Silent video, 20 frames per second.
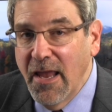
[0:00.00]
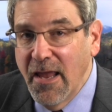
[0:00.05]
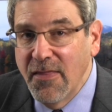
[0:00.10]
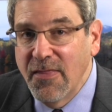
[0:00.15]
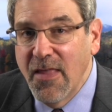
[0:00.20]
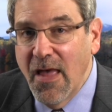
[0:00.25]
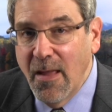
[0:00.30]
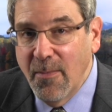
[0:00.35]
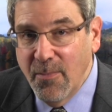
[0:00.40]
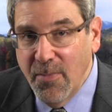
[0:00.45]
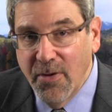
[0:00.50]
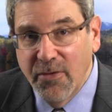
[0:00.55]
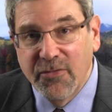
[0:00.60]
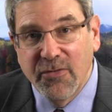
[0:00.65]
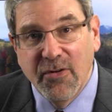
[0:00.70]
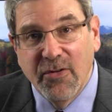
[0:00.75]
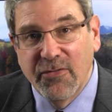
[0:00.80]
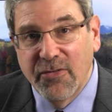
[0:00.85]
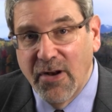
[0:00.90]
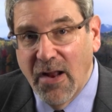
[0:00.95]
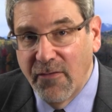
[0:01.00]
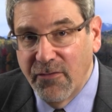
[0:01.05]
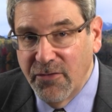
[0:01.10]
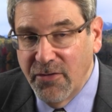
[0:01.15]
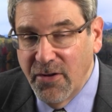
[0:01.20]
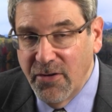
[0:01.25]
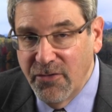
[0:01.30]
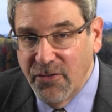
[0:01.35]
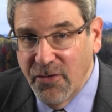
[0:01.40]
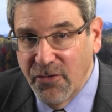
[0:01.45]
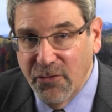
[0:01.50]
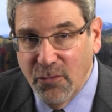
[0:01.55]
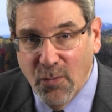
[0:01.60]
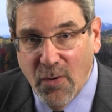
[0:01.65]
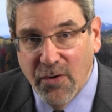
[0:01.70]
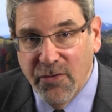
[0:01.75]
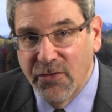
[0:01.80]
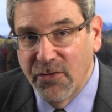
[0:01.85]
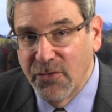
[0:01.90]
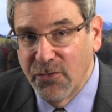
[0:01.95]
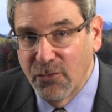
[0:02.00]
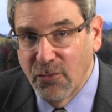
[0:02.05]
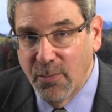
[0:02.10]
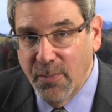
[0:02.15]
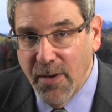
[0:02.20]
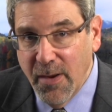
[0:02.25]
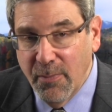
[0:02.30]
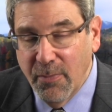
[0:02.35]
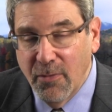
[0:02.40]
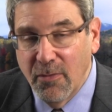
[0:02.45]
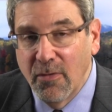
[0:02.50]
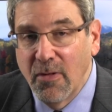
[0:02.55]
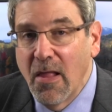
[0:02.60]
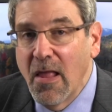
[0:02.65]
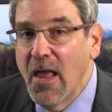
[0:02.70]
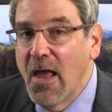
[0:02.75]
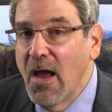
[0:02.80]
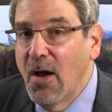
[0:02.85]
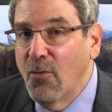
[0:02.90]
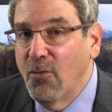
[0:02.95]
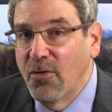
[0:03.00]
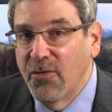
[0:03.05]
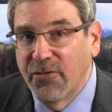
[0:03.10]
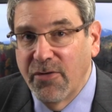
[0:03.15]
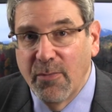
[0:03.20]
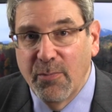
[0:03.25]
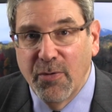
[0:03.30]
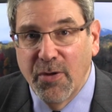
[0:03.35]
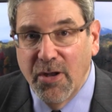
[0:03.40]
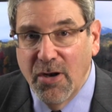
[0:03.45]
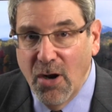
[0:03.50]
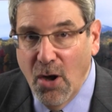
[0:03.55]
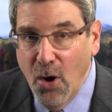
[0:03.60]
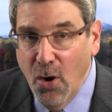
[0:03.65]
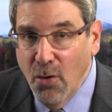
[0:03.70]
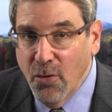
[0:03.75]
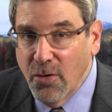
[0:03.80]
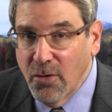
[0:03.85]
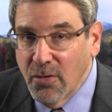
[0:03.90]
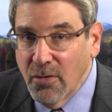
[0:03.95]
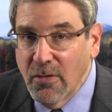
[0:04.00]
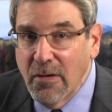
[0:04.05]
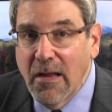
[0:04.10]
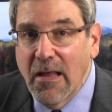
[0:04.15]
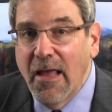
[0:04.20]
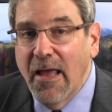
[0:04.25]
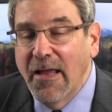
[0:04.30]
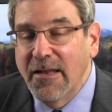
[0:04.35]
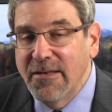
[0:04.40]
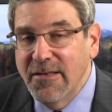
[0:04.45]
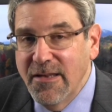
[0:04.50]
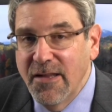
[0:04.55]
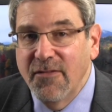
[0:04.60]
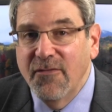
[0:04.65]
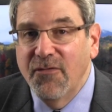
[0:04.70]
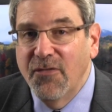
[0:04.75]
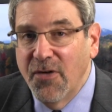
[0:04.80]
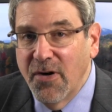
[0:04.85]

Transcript: in that business. And I've seen situations where people were simply an owner, did